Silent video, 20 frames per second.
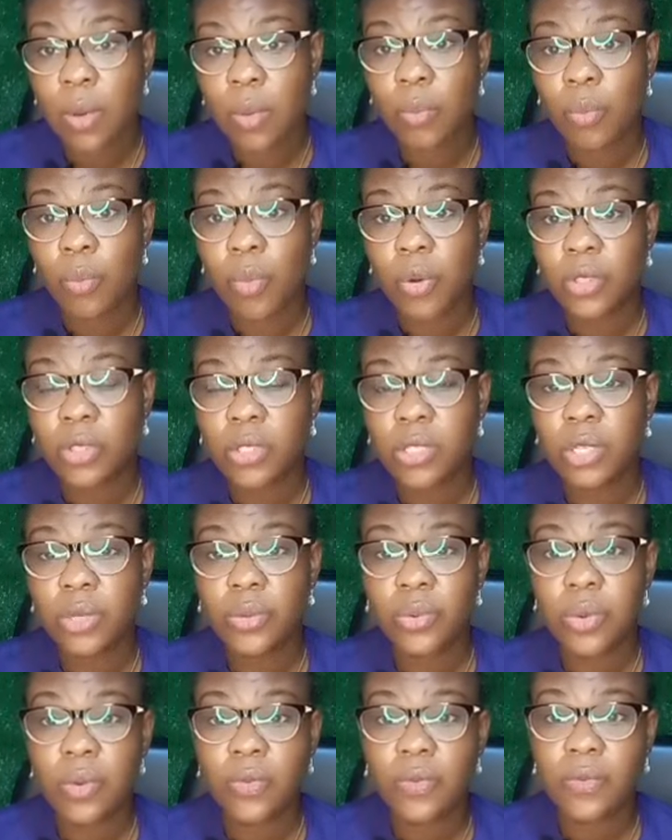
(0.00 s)
But the
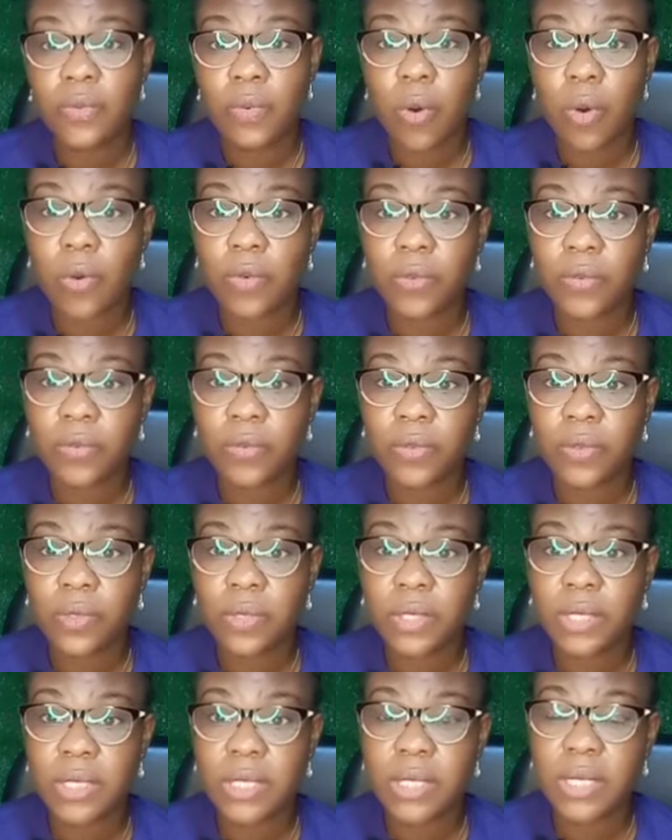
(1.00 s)
grief of
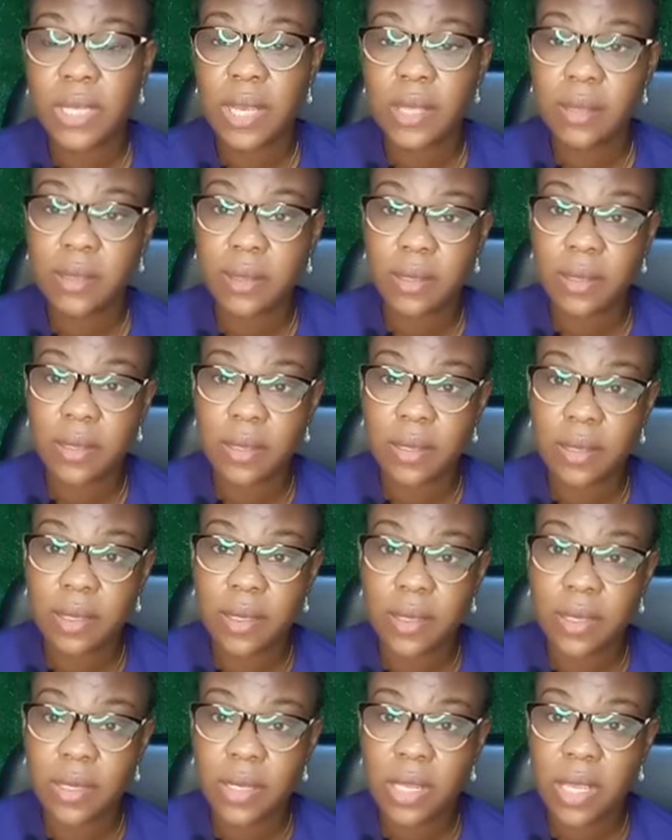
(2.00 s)
the death
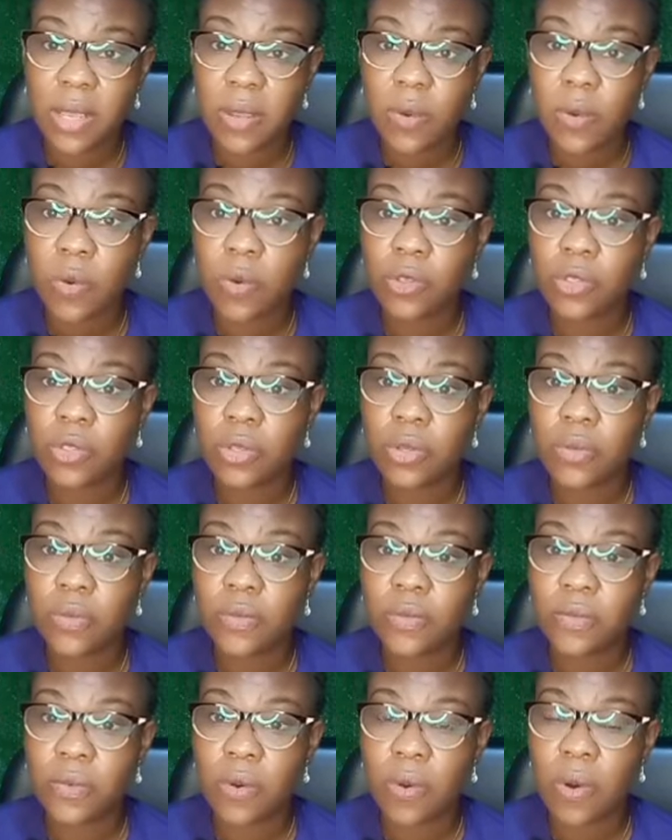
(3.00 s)
then goes on
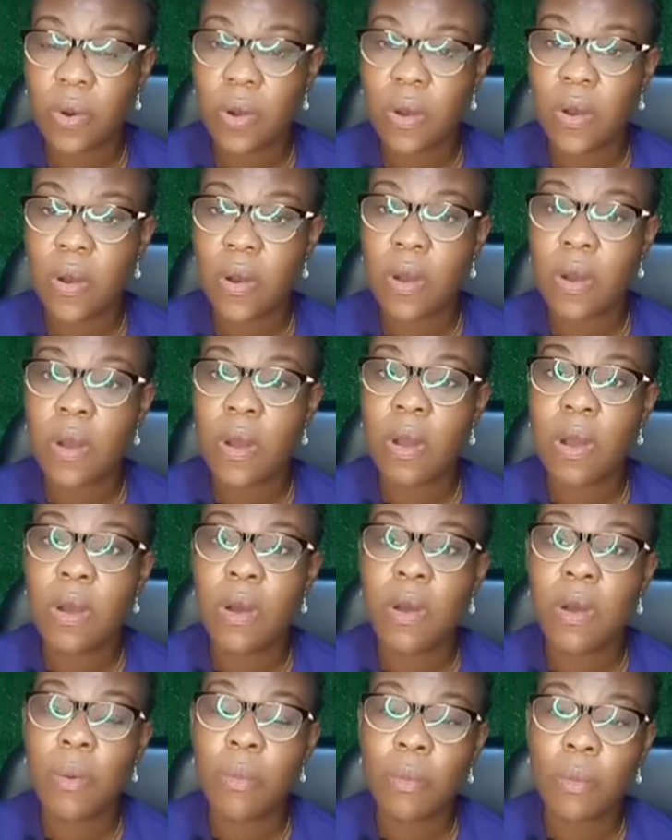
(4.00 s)
for
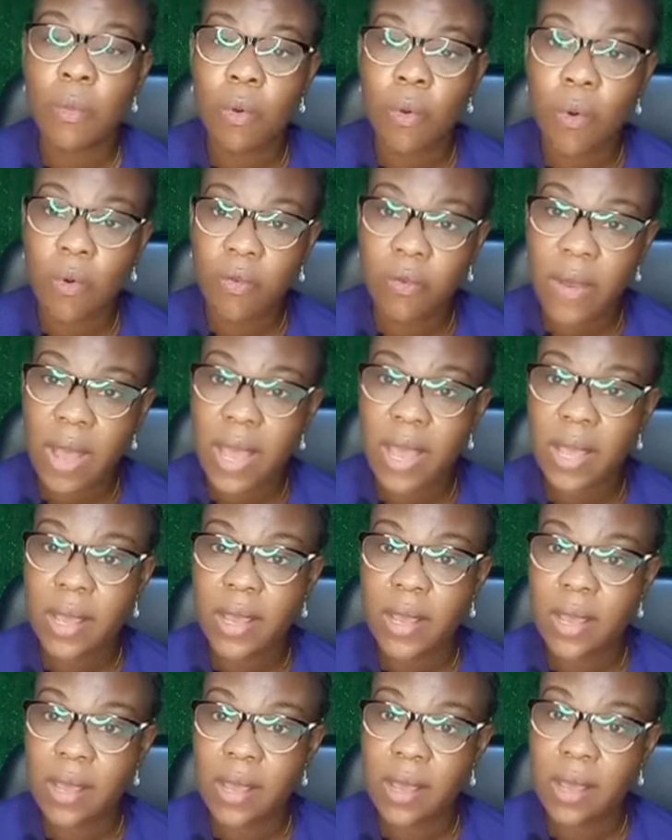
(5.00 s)
over
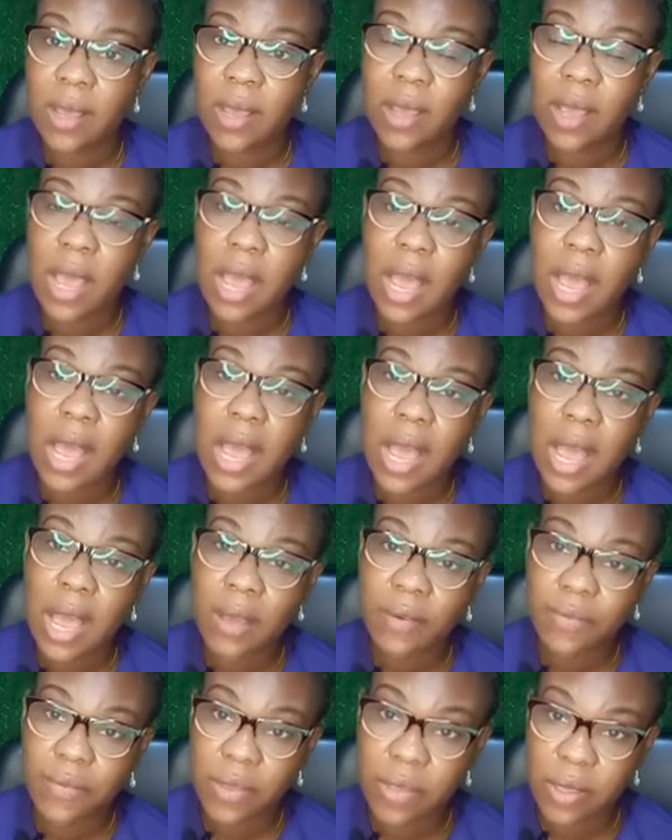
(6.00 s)

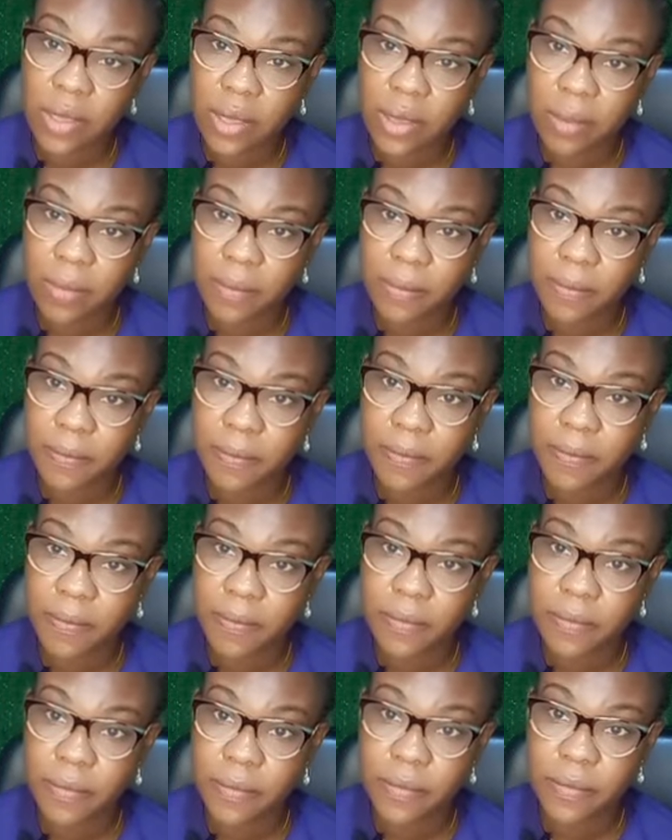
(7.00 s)
half a year.
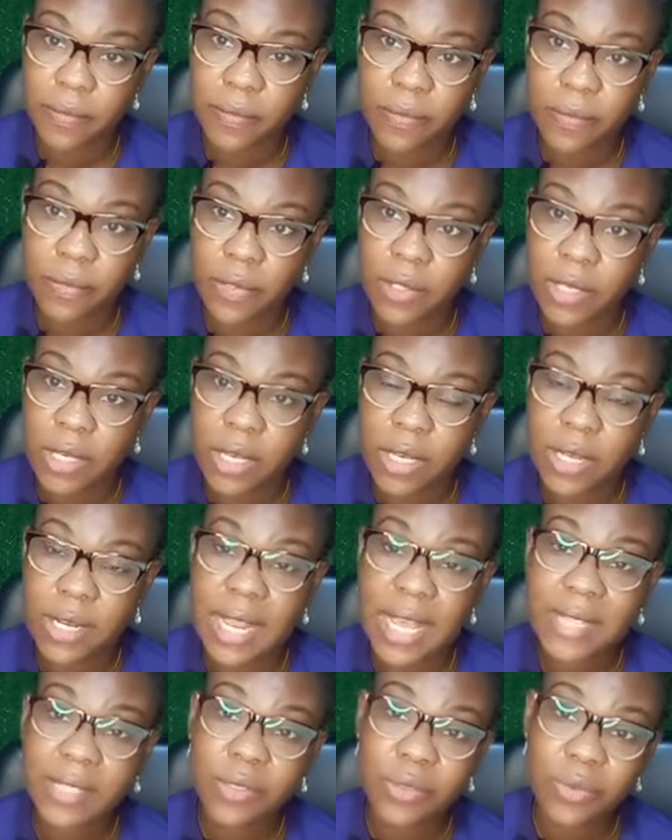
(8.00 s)

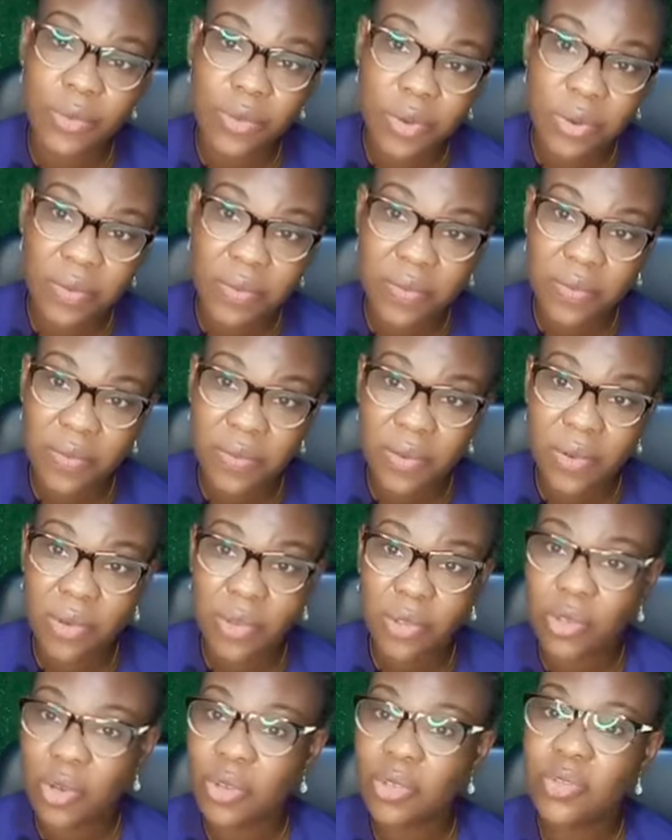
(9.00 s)
That grief
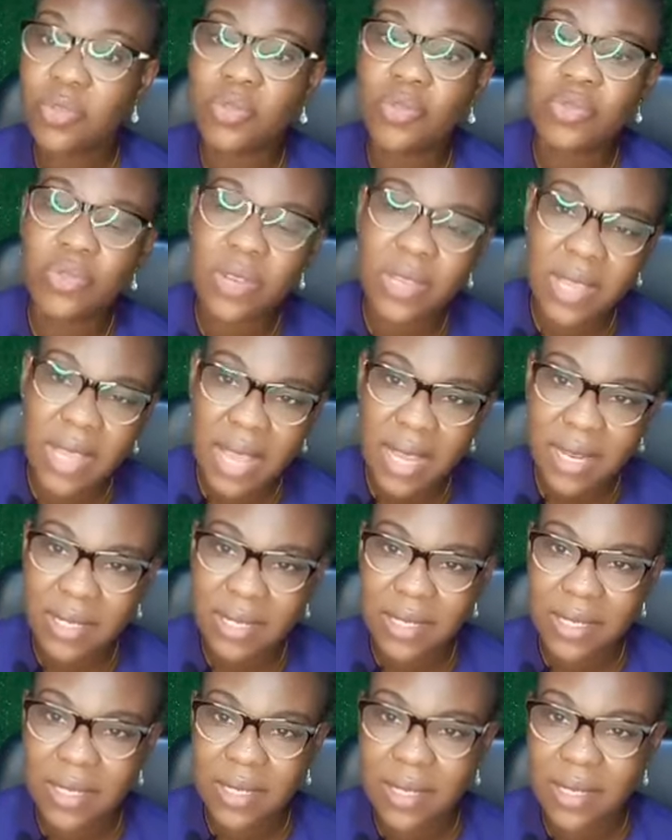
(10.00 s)
just triggered
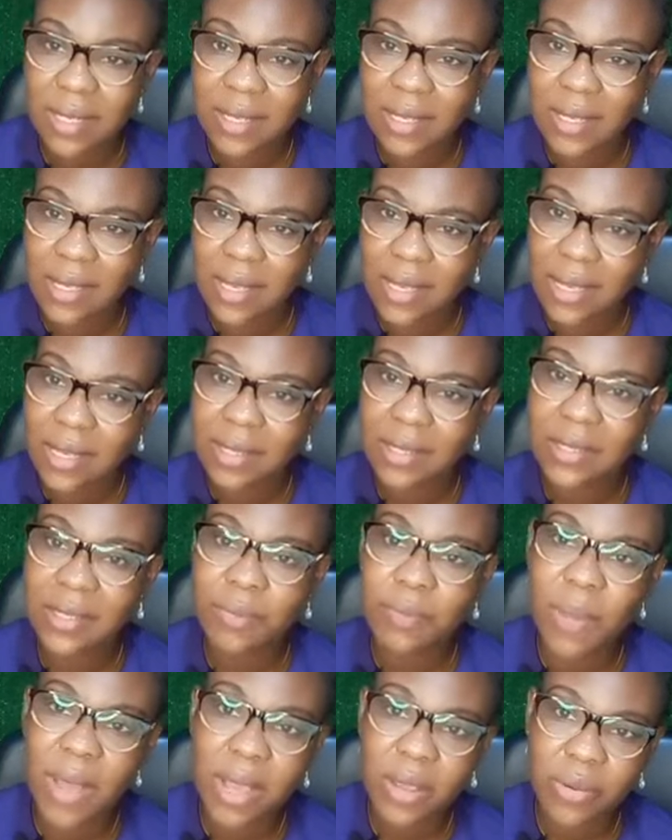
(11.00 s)
a
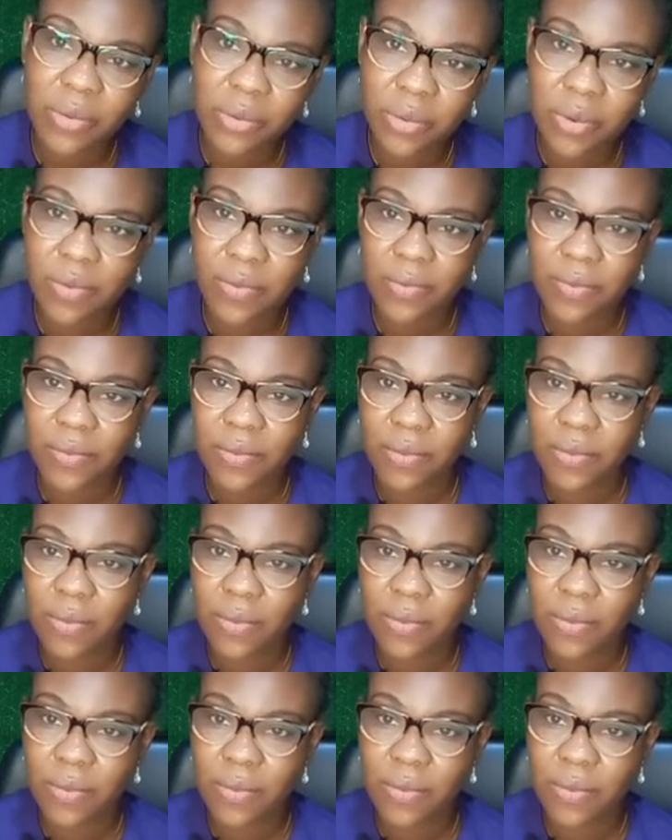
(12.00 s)
deeper grief